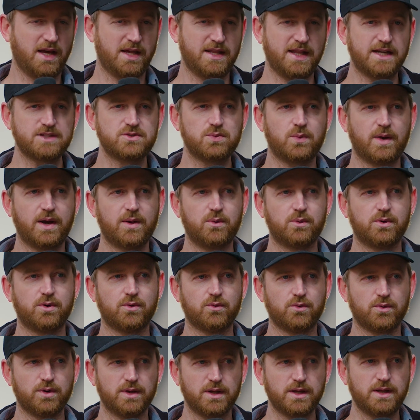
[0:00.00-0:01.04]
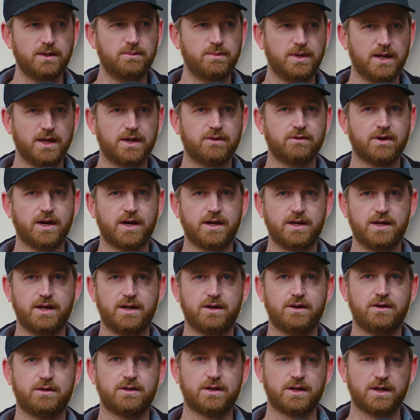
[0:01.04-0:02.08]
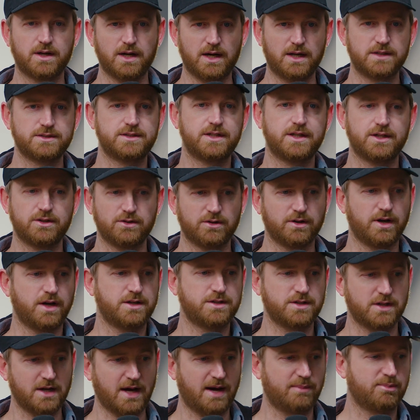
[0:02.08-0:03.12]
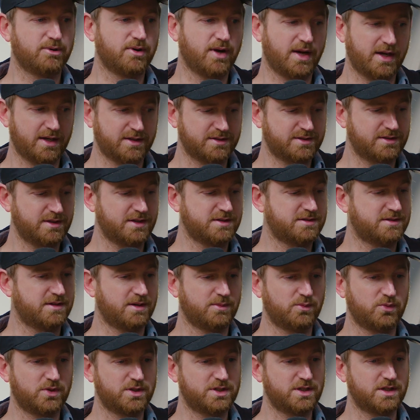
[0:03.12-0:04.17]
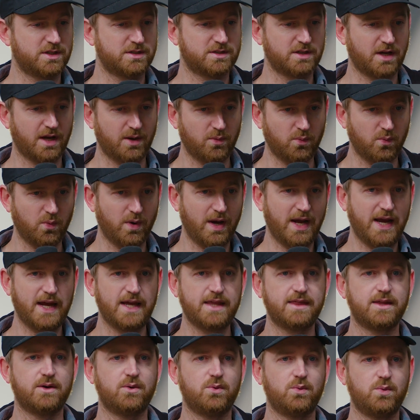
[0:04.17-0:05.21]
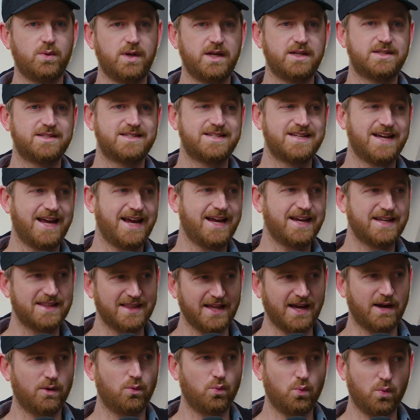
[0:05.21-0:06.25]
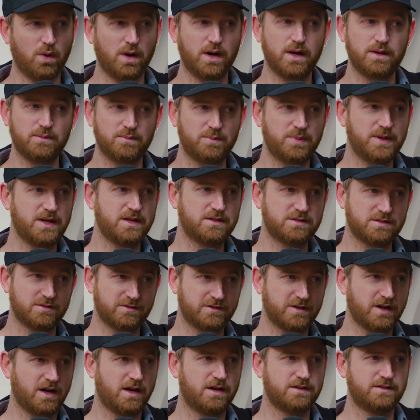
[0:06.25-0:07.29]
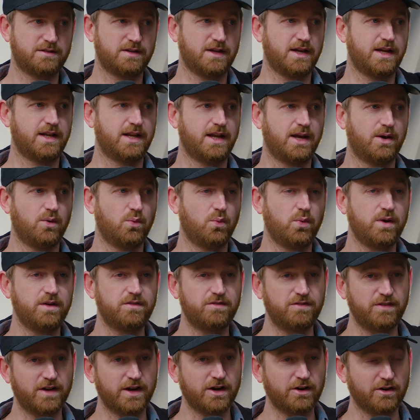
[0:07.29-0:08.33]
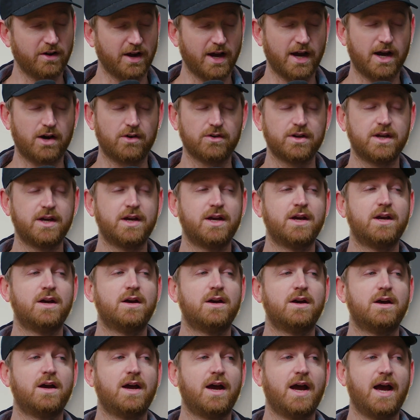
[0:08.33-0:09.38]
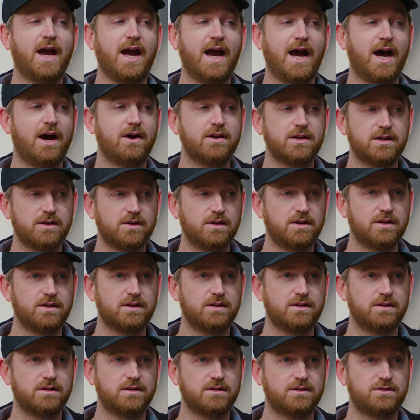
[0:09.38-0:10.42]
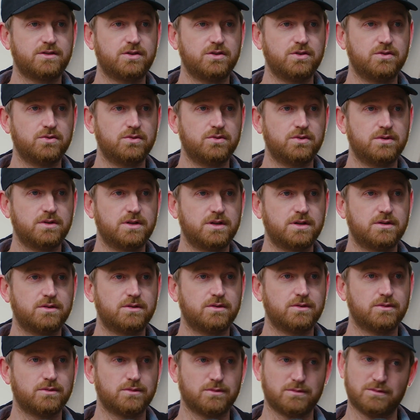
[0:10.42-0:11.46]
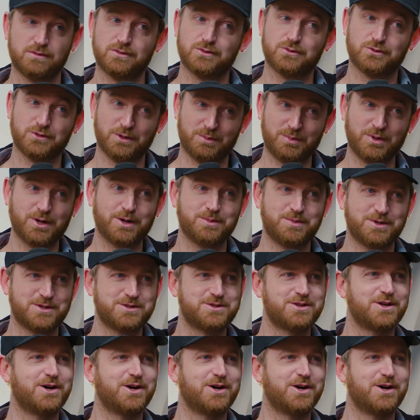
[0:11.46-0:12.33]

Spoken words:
And that's why we're really big around here on the content creation operating system, which is a way that we take that one piece of content and we figure out how to repurpose